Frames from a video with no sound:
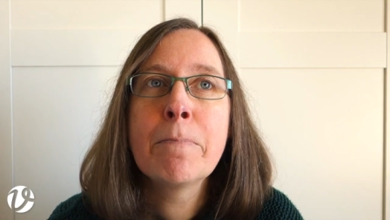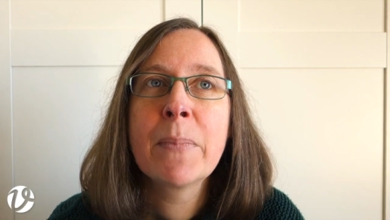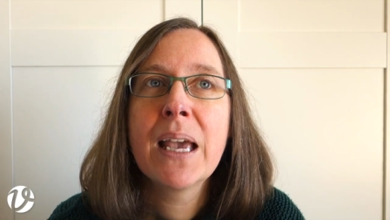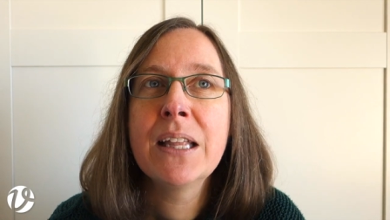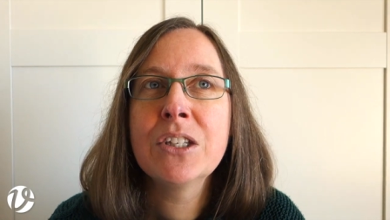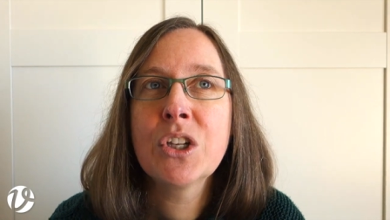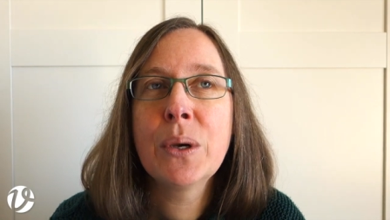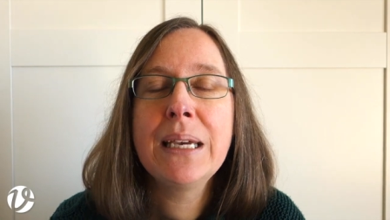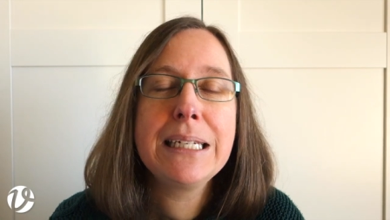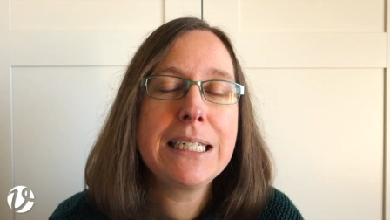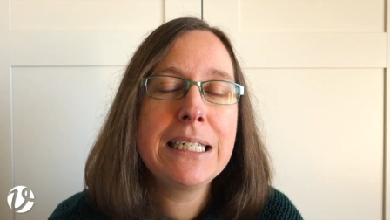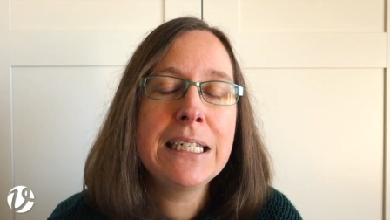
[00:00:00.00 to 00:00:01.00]
and so
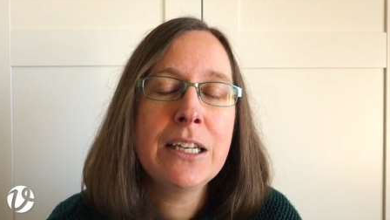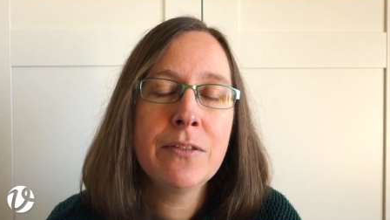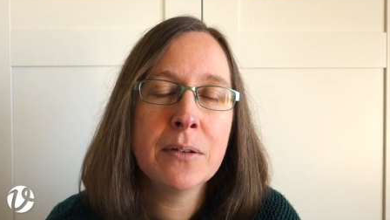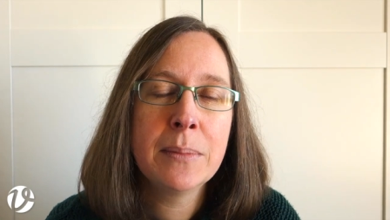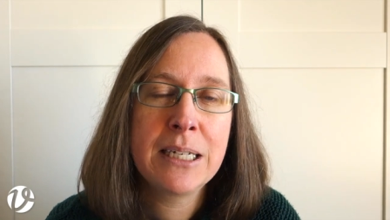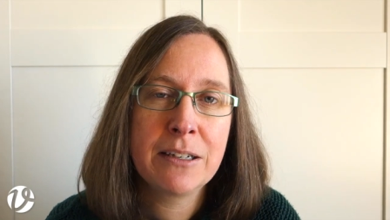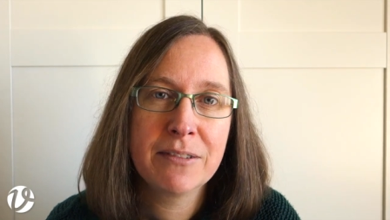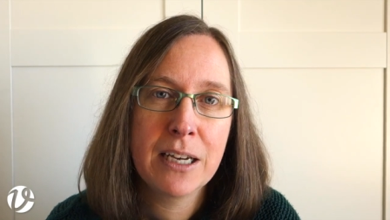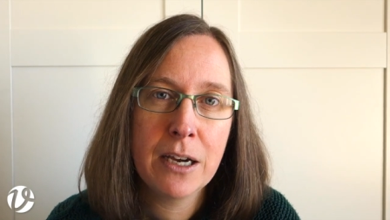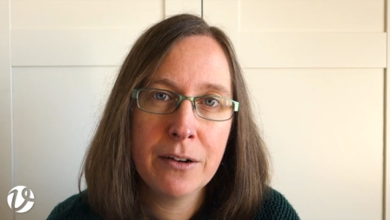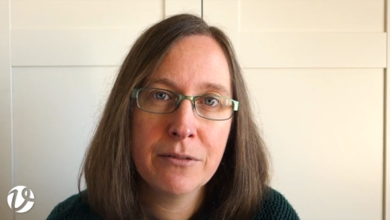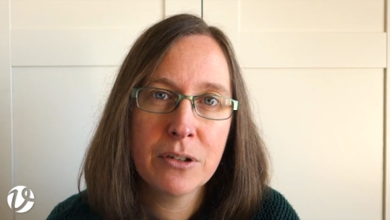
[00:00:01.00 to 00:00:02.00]
it didn't give them enough
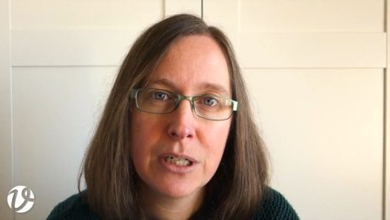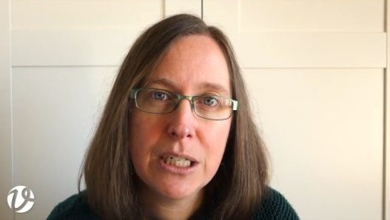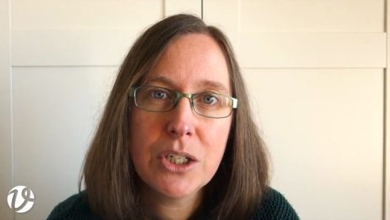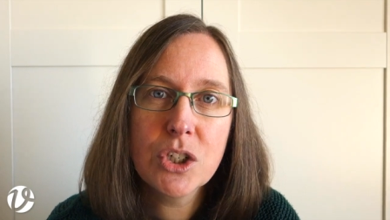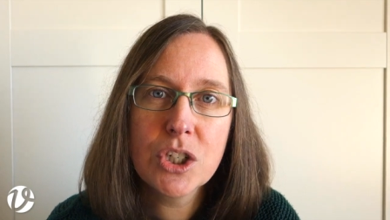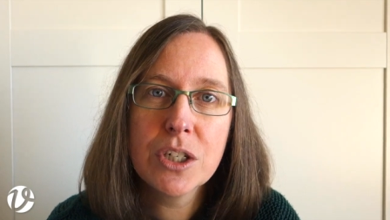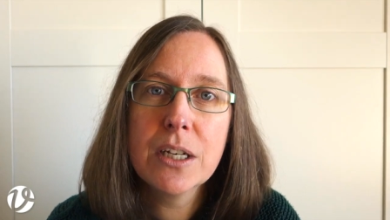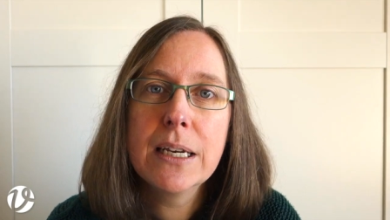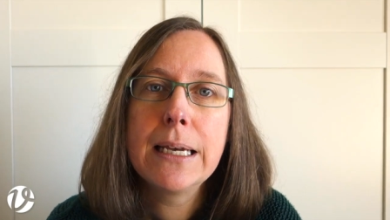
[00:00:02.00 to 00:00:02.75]
coverage.